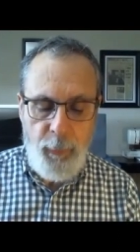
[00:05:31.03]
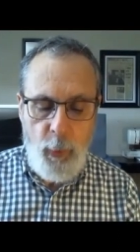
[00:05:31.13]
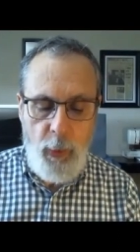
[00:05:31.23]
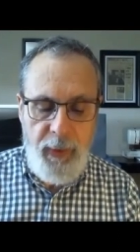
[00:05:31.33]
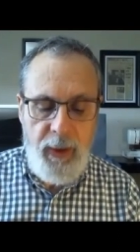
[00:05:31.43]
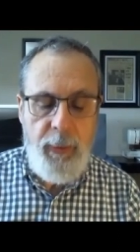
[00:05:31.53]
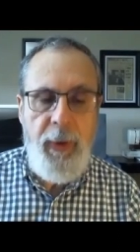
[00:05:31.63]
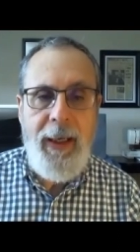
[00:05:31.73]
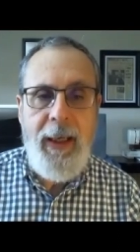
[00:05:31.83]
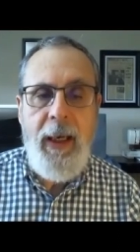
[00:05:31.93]
We'll be
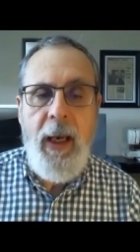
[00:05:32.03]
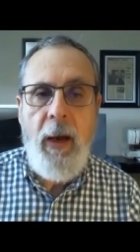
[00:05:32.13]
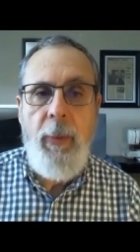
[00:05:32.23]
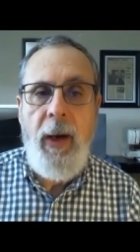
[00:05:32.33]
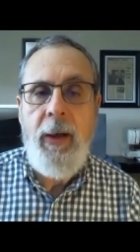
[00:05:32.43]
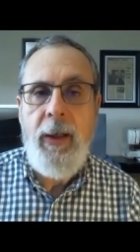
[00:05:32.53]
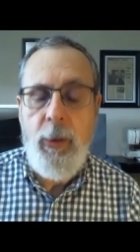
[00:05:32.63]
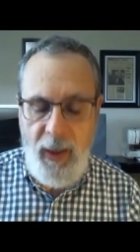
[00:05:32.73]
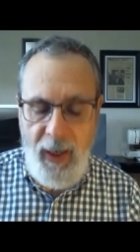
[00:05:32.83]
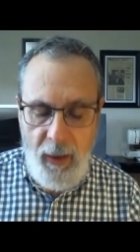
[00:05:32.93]
speaking about his
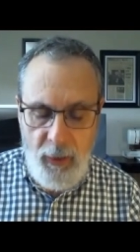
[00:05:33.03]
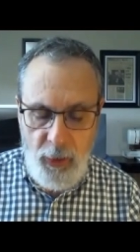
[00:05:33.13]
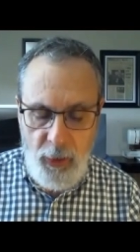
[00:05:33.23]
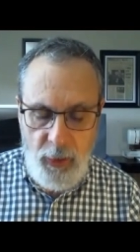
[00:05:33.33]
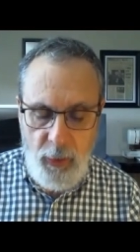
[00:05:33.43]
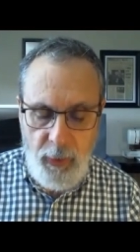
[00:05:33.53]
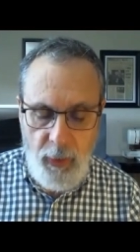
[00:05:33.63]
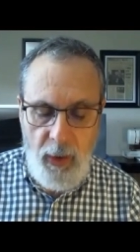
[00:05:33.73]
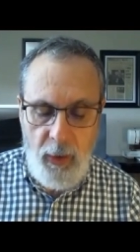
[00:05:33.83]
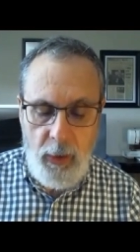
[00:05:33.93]
reaction to an
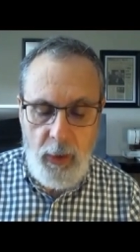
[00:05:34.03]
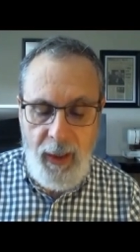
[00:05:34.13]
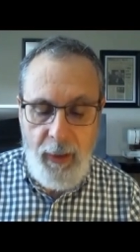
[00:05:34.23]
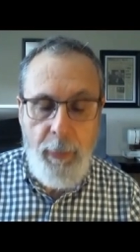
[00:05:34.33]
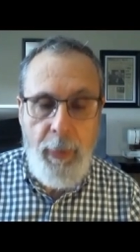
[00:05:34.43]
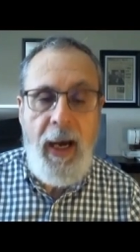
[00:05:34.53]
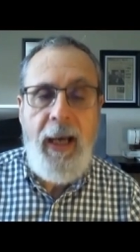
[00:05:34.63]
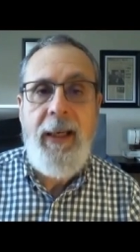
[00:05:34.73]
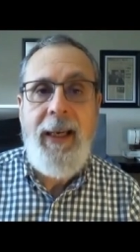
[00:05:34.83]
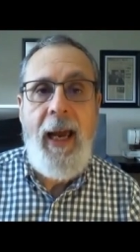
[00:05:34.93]
article and
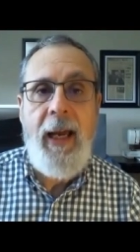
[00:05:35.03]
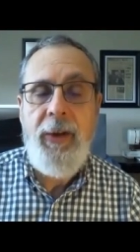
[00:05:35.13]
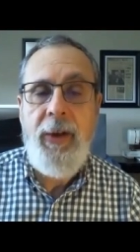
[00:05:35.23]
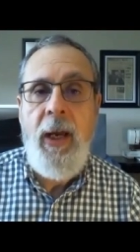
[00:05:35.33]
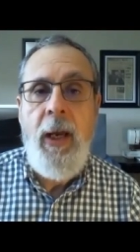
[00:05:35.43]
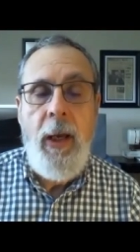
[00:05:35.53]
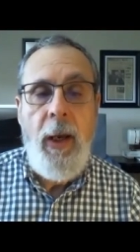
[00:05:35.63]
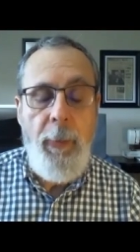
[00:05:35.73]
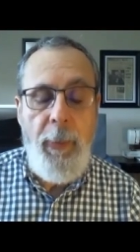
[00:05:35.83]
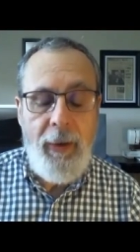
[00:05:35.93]
podcast
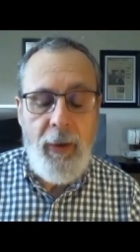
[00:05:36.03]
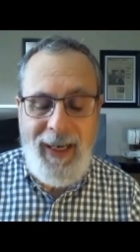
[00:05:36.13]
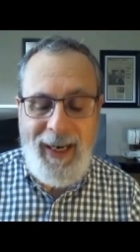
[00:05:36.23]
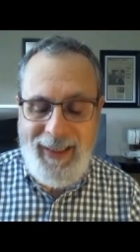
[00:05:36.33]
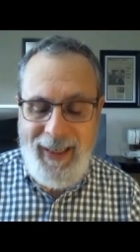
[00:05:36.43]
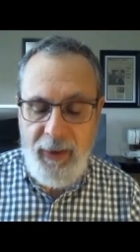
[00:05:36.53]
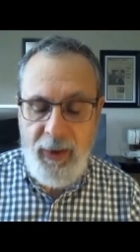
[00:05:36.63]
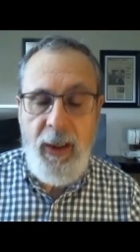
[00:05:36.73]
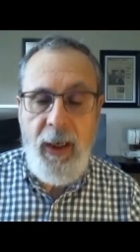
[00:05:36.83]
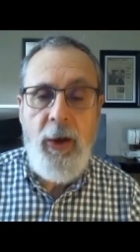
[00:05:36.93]
about an
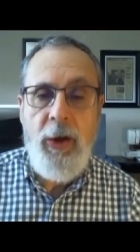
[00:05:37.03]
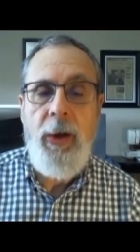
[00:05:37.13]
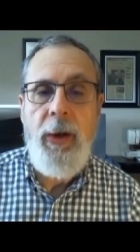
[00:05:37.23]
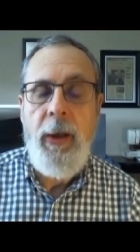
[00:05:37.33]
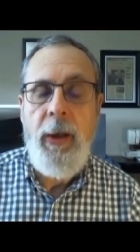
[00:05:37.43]
assassination,